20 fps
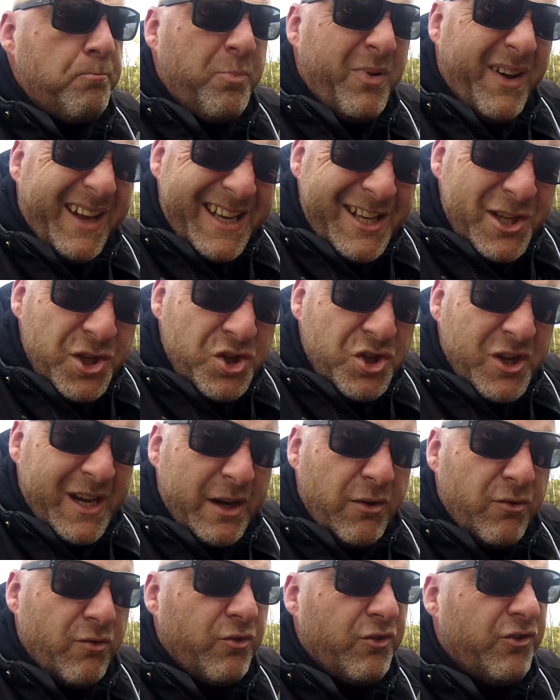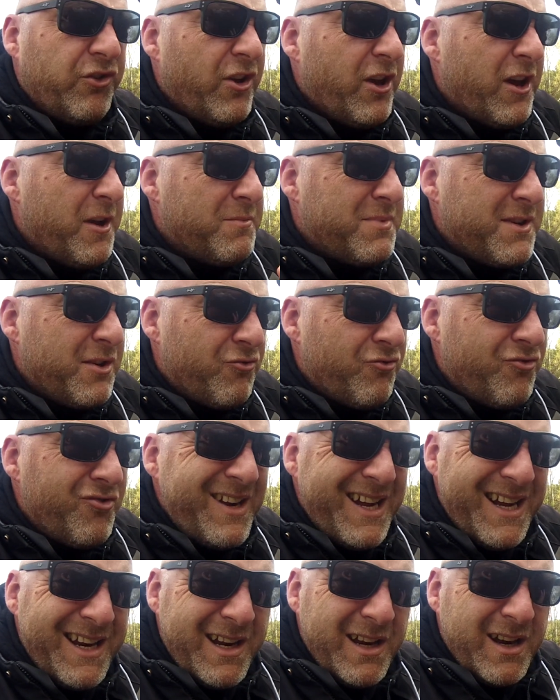But in general terms, it
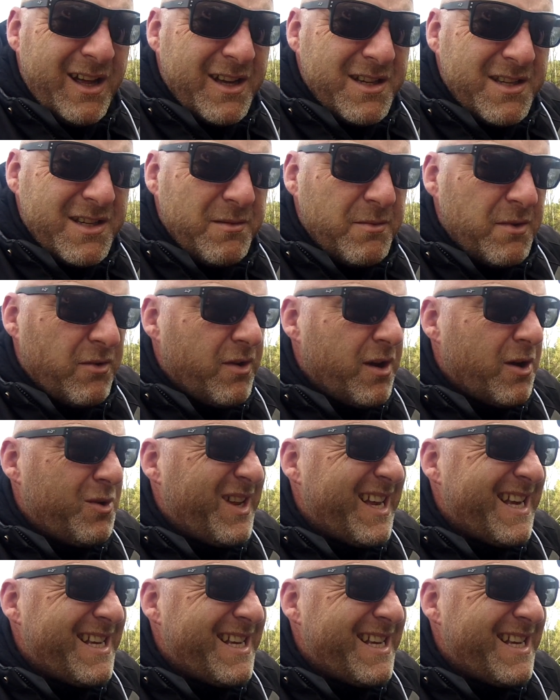really lights up the road,